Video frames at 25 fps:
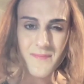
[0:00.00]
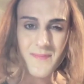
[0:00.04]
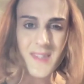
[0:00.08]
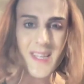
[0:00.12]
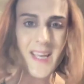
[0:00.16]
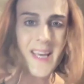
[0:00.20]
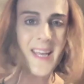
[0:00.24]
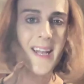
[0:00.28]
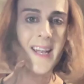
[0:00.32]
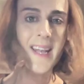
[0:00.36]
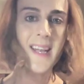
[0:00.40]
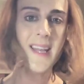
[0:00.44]

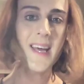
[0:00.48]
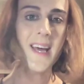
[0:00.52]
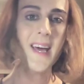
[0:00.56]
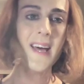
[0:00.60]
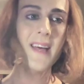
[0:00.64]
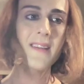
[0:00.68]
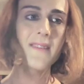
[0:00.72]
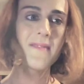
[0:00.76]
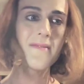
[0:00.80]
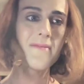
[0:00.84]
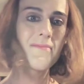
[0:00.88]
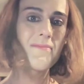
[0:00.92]

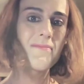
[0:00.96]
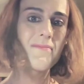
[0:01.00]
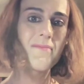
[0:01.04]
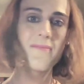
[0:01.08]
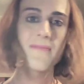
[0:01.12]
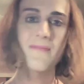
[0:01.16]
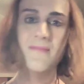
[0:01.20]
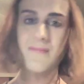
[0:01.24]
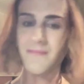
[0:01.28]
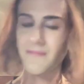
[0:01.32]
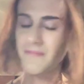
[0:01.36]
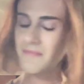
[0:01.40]
And
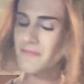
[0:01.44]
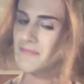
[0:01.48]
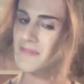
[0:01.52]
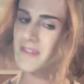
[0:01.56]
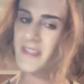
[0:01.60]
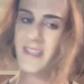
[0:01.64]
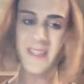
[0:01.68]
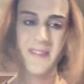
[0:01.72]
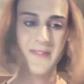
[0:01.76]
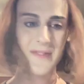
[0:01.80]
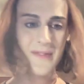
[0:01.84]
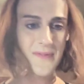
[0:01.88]

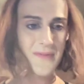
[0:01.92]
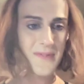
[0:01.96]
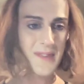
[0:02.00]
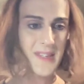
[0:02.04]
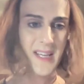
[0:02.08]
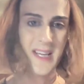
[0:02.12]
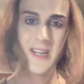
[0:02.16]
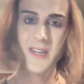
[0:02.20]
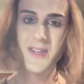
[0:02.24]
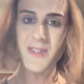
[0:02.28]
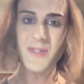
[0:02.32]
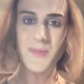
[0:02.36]

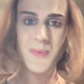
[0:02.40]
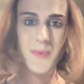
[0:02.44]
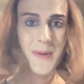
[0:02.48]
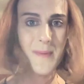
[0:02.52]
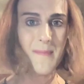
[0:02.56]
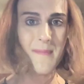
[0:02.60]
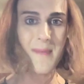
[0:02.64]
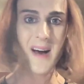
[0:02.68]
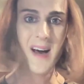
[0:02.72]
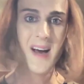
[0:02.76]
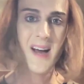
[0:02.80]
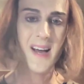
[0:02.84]
years
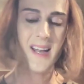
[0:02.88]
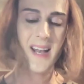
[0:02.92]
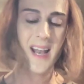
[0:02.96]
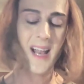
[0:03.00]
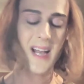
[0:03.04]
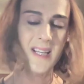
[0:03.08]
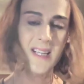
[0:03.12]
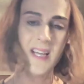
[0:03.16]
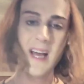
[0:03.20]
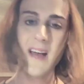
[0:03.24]
went by, and